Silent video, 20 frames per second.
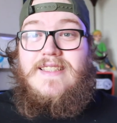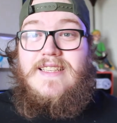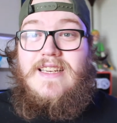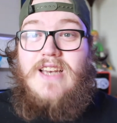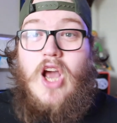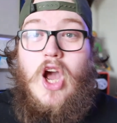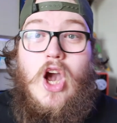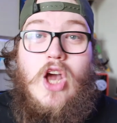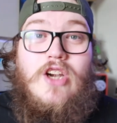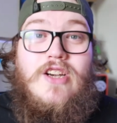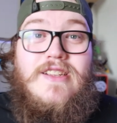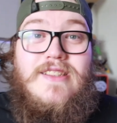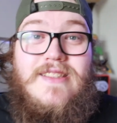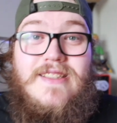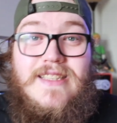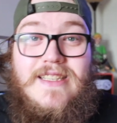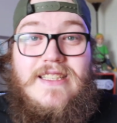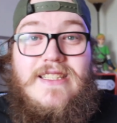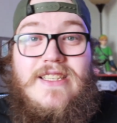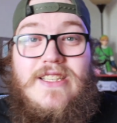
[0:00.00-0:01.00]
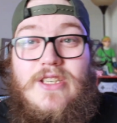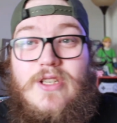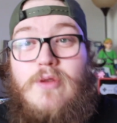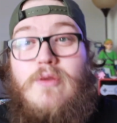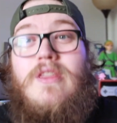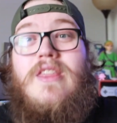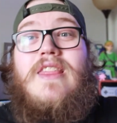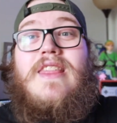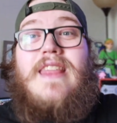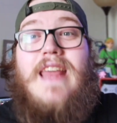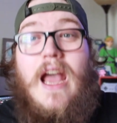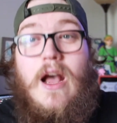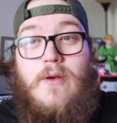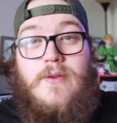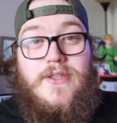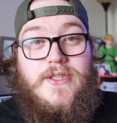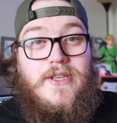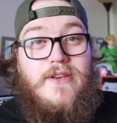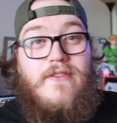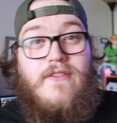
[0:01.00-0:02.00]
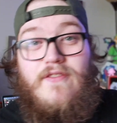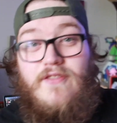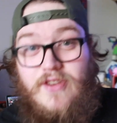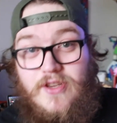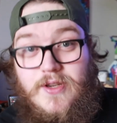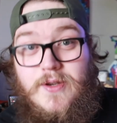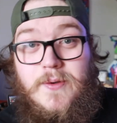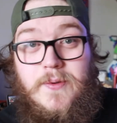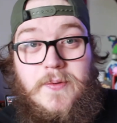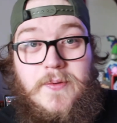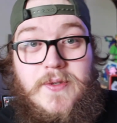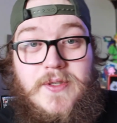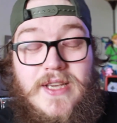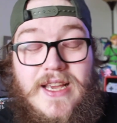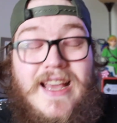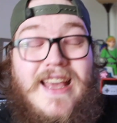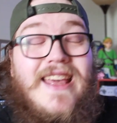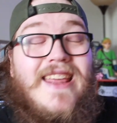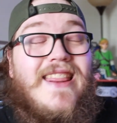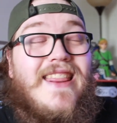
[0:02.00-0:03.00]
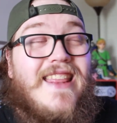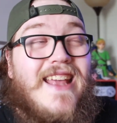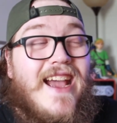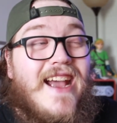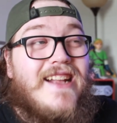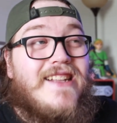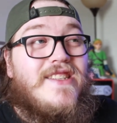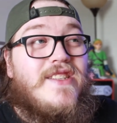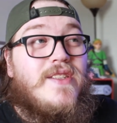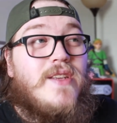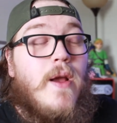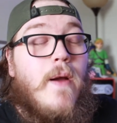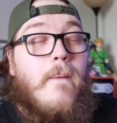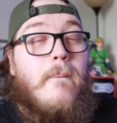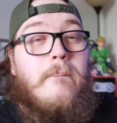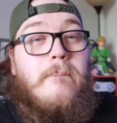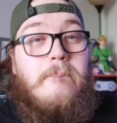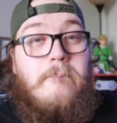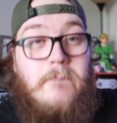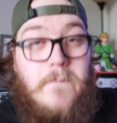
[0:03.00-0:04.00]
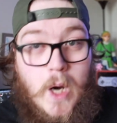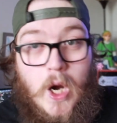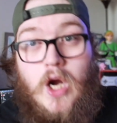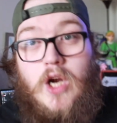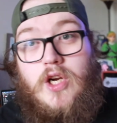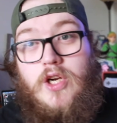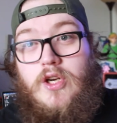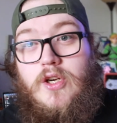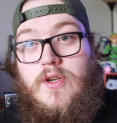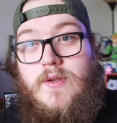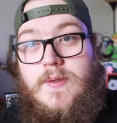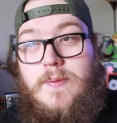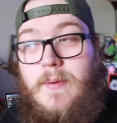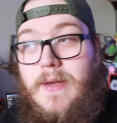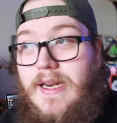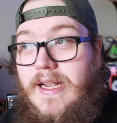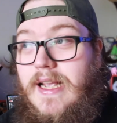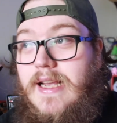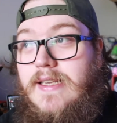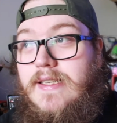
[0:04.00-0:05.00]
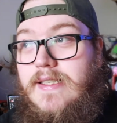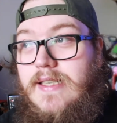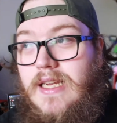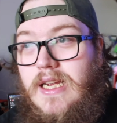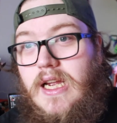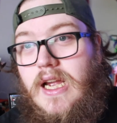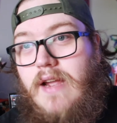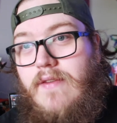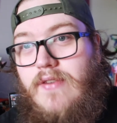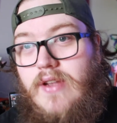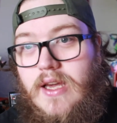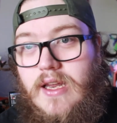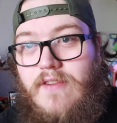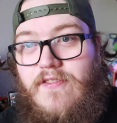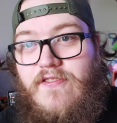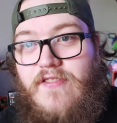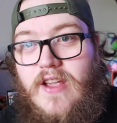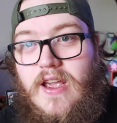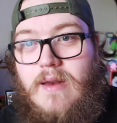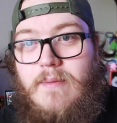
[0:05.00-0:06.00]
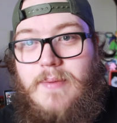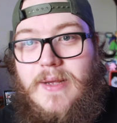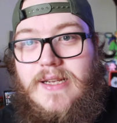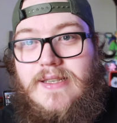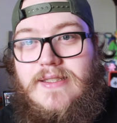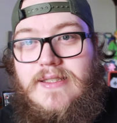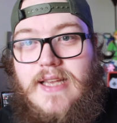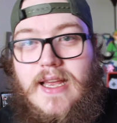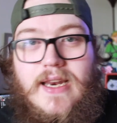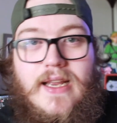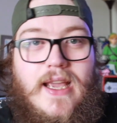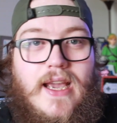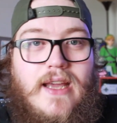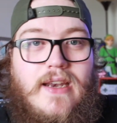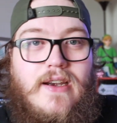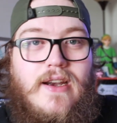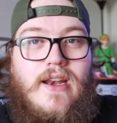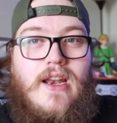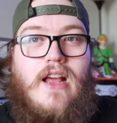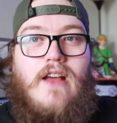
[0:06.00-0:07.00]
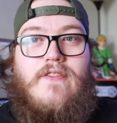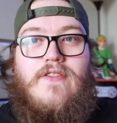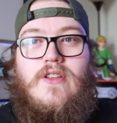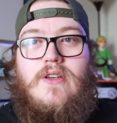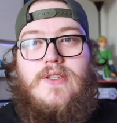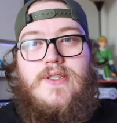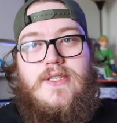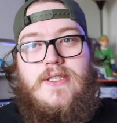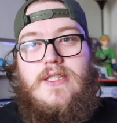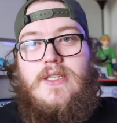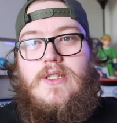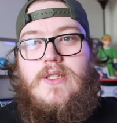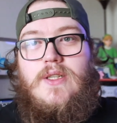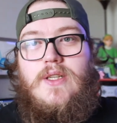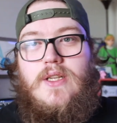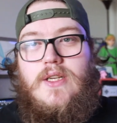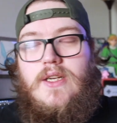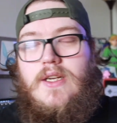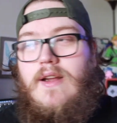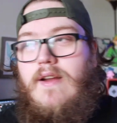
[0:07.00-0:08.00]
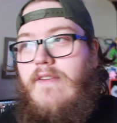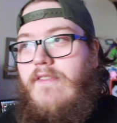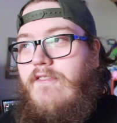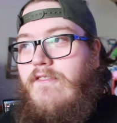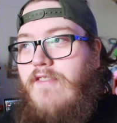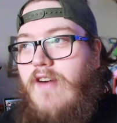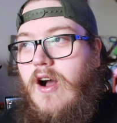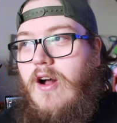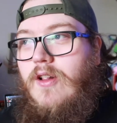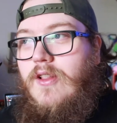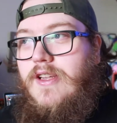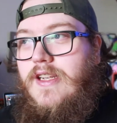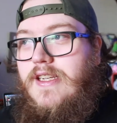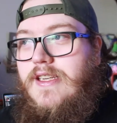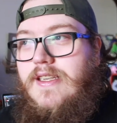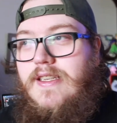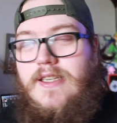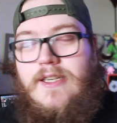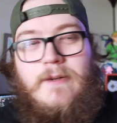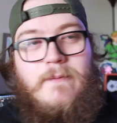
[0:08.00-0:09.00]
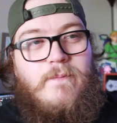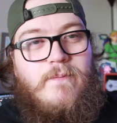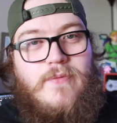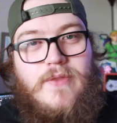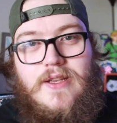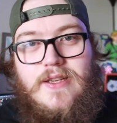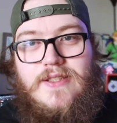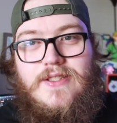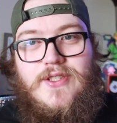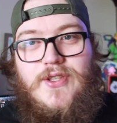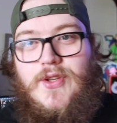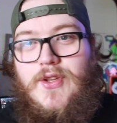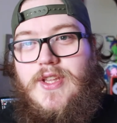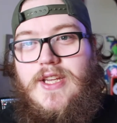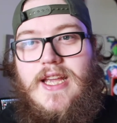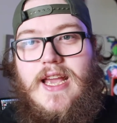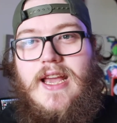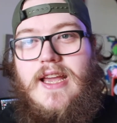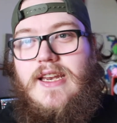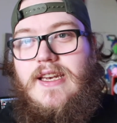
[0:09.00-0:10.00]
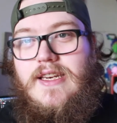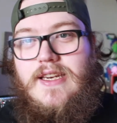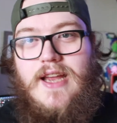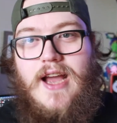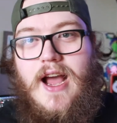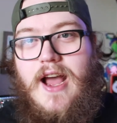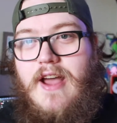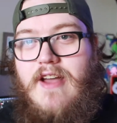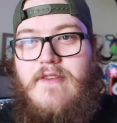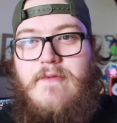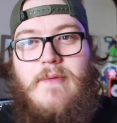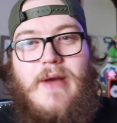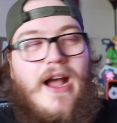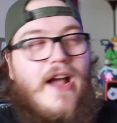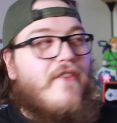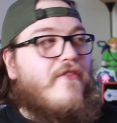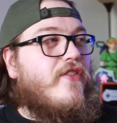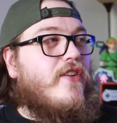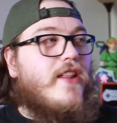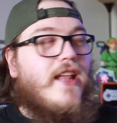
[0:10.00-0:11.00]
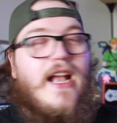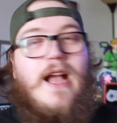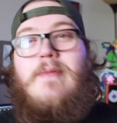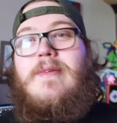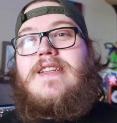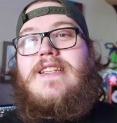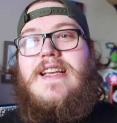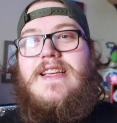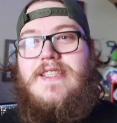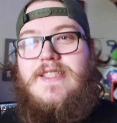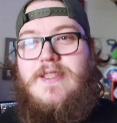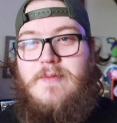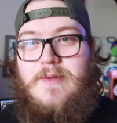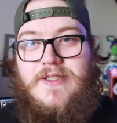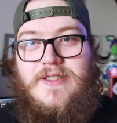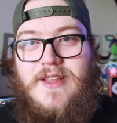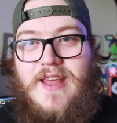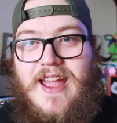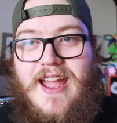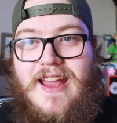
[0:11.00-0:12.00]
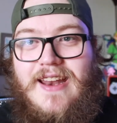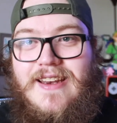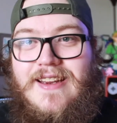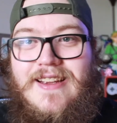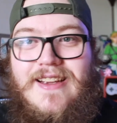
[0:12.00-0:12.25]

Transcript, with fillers: in 162,000 views. That's bonkers. But I guess if you got a fan base dedicated enough, they'll still follow you till the end. I'm, I feel like I'm a testament to that.